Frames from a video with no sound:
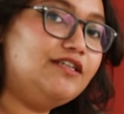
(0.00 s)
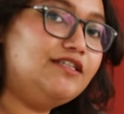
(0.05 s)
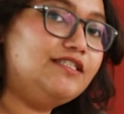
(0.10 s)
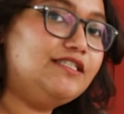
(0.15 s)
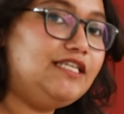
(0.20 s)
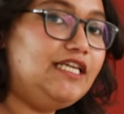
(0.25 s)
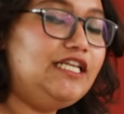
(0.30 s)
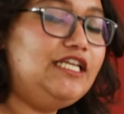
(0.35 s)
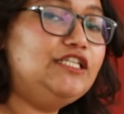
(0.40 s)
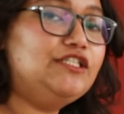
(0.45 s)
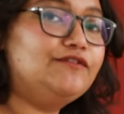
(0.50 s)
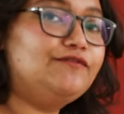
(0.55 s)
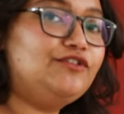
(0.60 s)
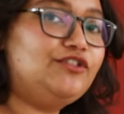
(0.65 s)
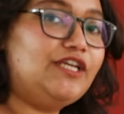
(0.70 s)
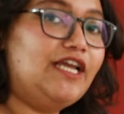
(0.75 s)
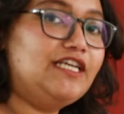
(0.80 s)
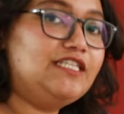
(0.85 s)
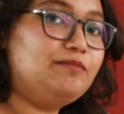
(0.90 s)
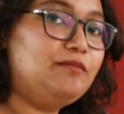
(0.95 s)
a series of
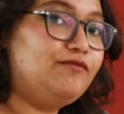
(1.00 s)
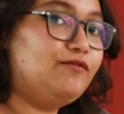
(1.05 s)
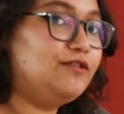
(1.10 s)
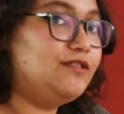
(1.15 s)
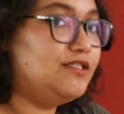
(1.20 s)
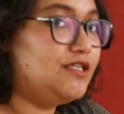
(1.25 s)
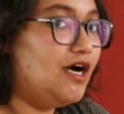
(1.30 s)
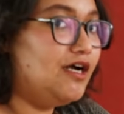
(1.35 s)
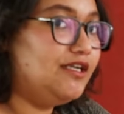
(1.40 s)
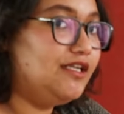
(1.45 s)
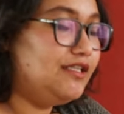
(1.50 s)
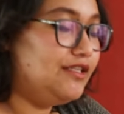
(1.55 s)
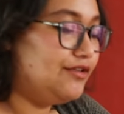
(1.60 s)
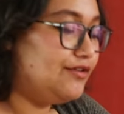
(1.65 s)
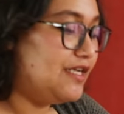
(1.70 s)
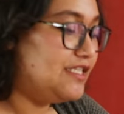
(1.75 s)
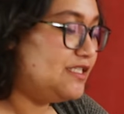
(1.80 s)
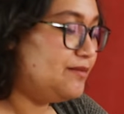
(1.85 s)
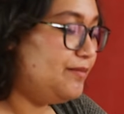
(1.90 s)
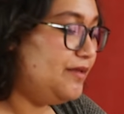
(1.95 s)
checks before starting the
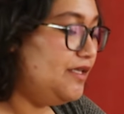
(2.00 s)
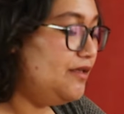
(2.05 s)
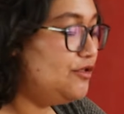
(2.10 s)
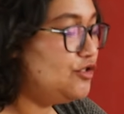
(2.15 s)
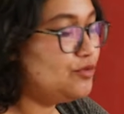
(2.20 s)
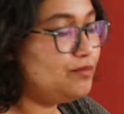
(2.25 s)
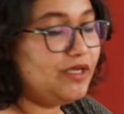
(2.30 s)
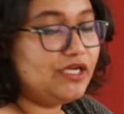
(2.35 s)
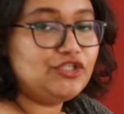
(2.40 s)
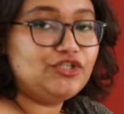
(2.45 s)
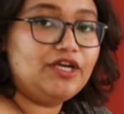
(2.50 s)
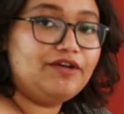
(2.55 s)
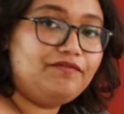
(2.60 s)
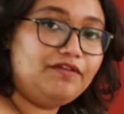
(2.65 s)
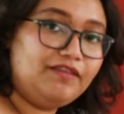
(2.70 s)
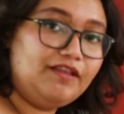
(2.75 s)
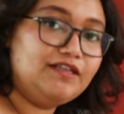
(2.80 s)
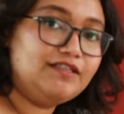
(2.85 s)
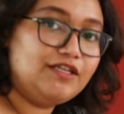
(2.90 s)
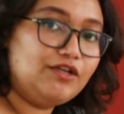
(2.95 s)
recipe to make sure
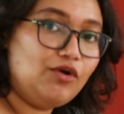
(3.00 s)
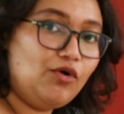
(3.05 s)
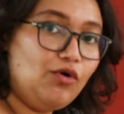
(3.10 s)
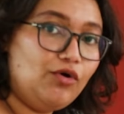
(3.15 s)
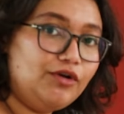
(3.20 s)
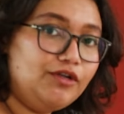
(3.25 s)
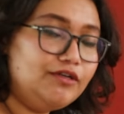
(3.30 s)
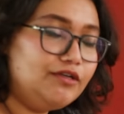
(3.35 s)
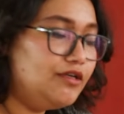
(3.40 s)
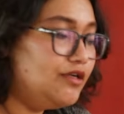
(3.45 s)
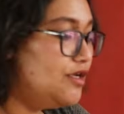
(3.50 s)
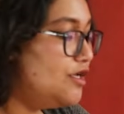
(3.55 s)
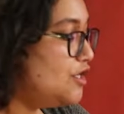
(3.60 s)
everything's in order